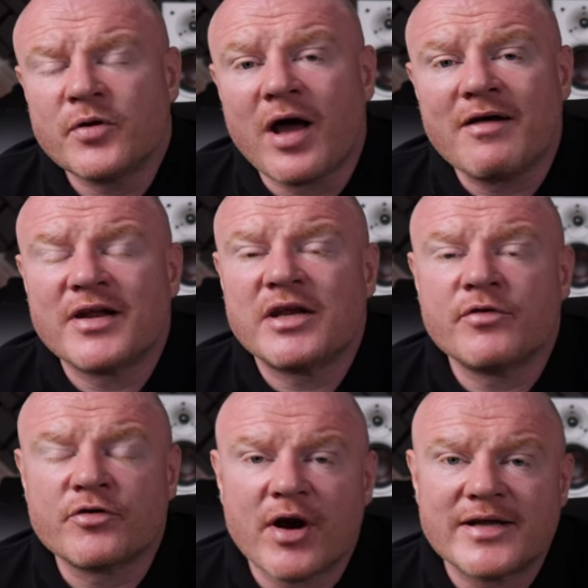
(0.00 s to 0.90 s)
Do I have any
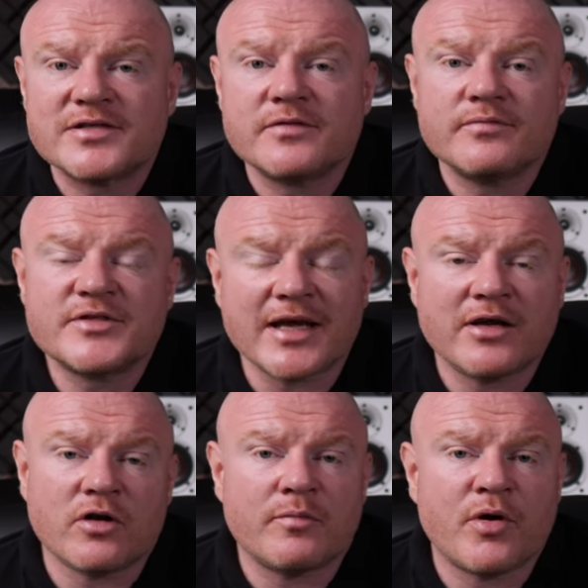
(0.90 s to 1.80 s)
regrets
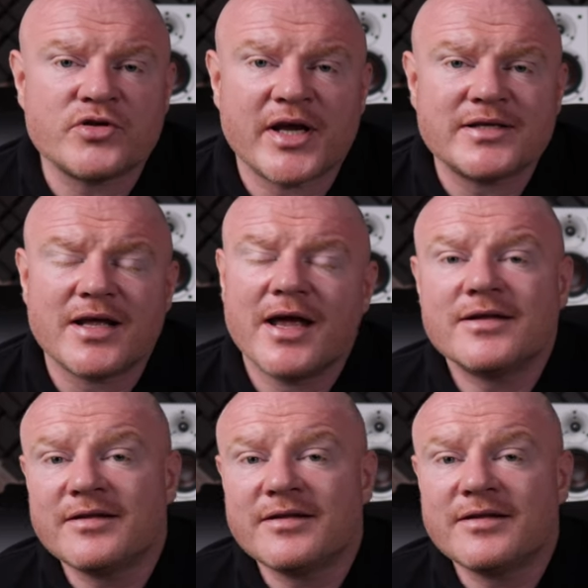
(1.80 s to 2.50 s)
taking on the project?